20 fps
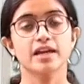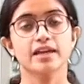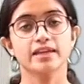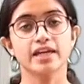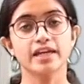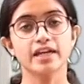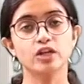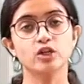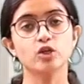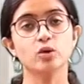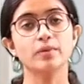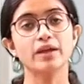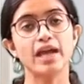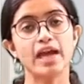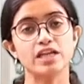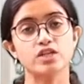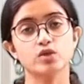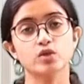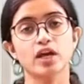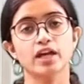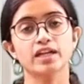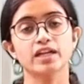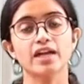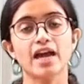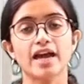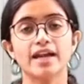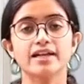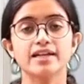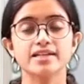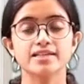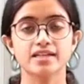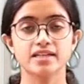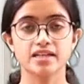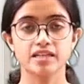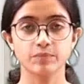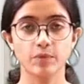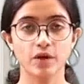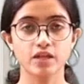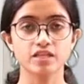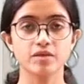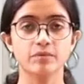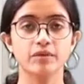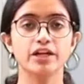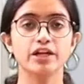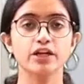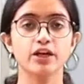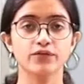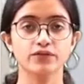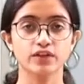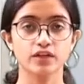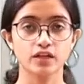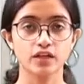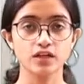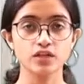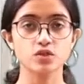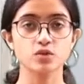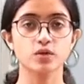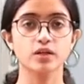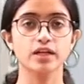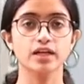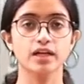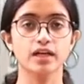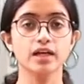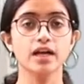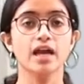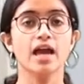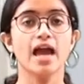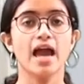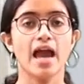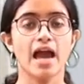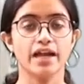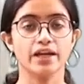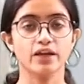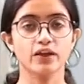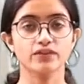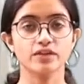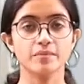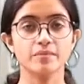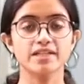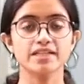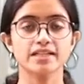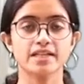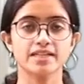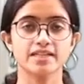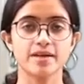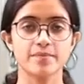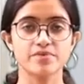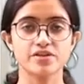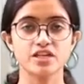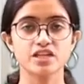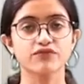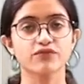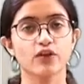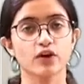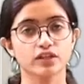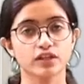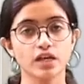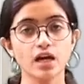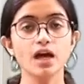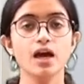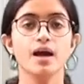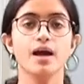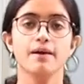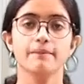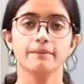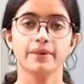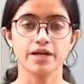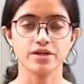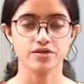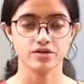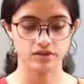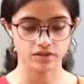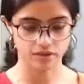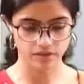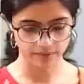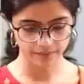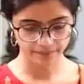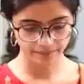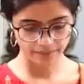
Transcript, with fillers: they need to be educated, and it is the responsibility of the nurse to clear any of the misconceptions for the patient.